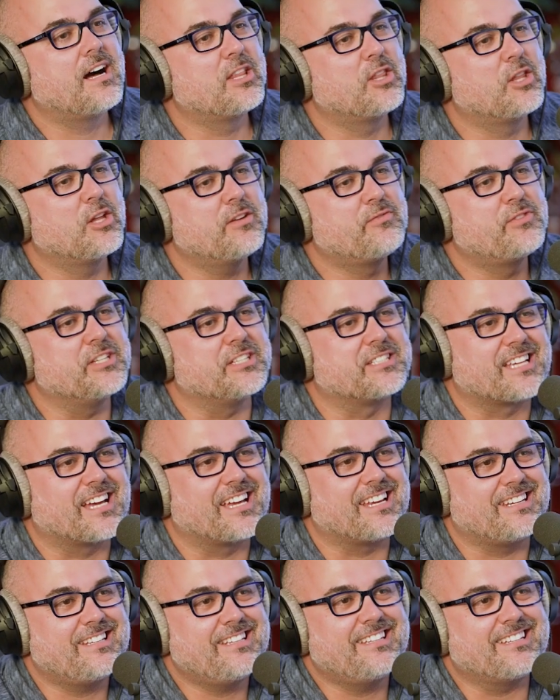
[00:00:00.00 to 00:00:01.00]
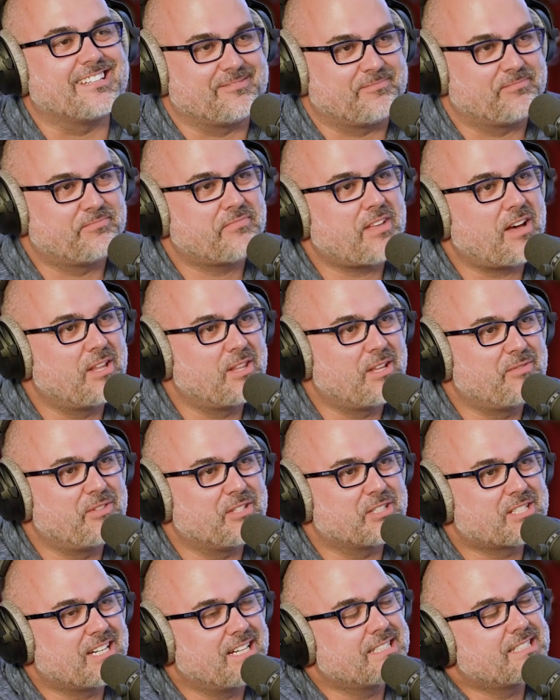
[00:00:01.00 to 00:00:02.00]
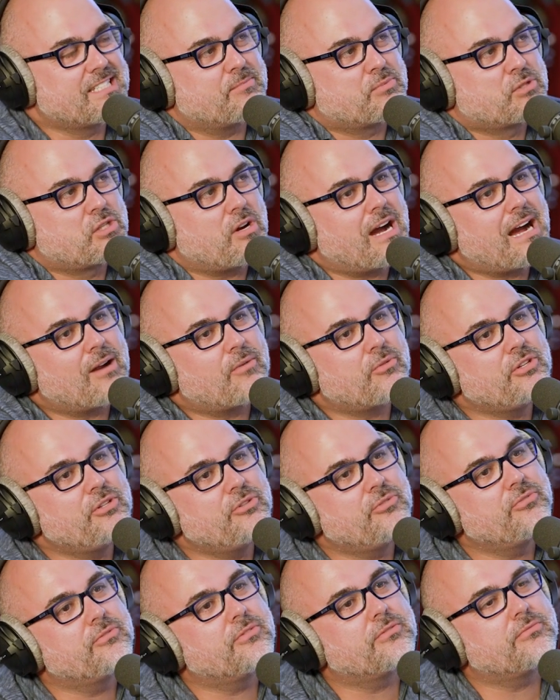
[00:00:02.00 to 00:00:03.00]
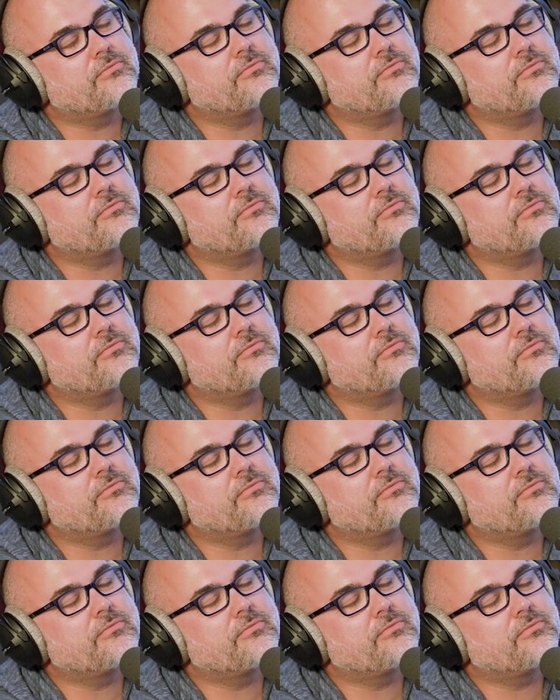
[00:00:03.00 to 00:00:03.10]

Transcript: I love this idea. I love this concept. So how are you